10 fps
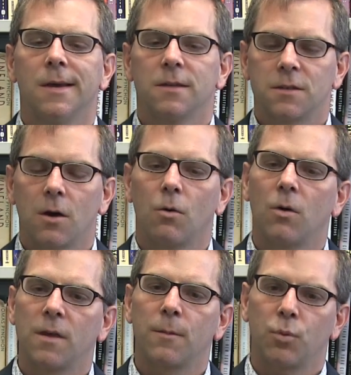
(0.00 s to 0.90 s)

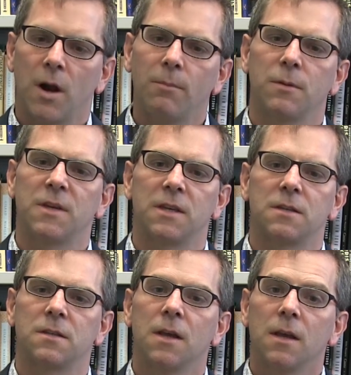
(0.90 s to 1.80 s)
So the problem
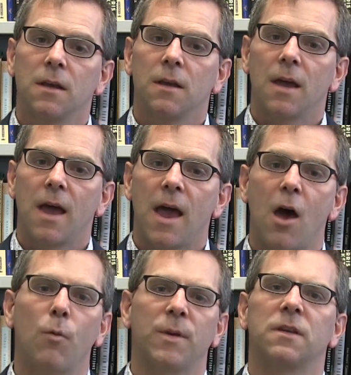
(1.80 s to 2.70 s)
is
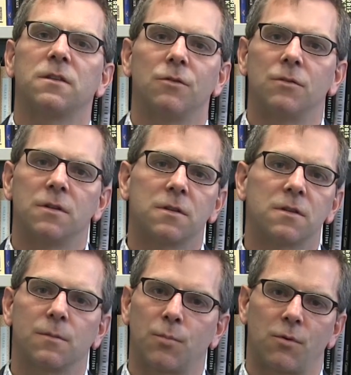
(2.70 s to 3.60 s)
helping students,
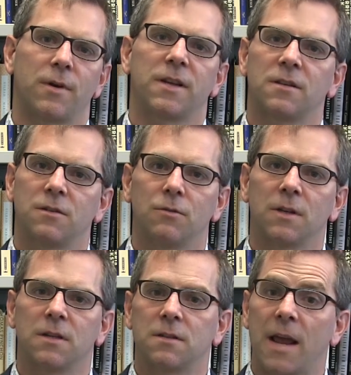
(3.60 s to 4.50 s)
supporting
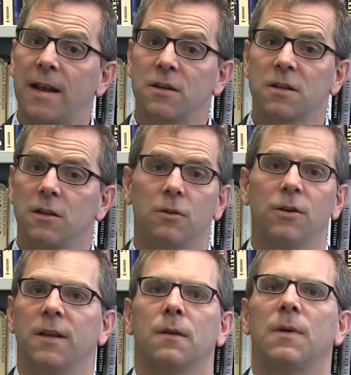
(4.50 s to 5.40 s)
students, and just
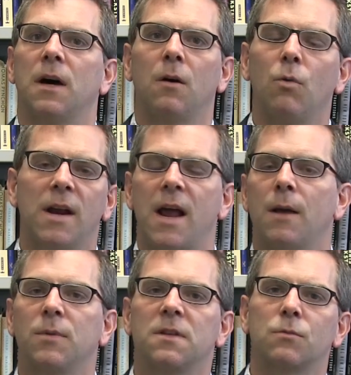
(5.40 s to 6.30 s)
learning about what
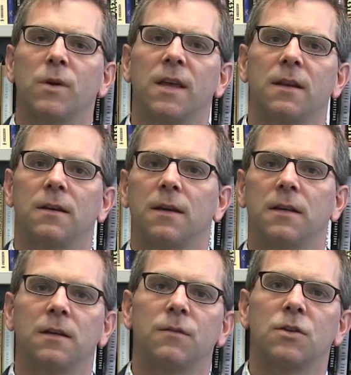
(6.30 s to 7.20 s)
happens when
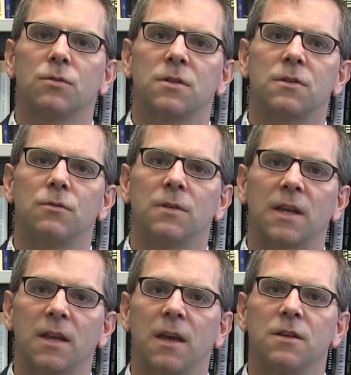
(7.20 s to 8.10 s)
an individual student
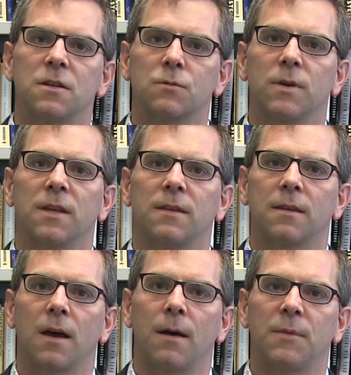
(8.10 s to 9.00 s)
engages
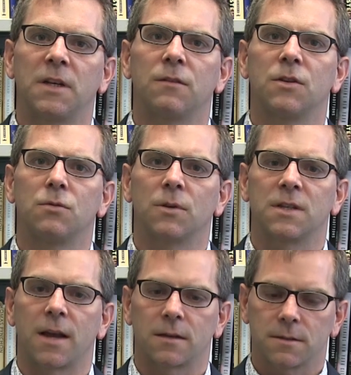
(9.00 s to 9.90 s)
with um, an individual
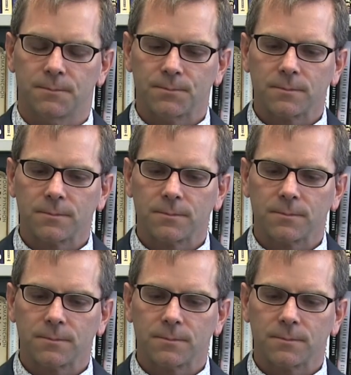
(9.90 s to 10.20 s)
text.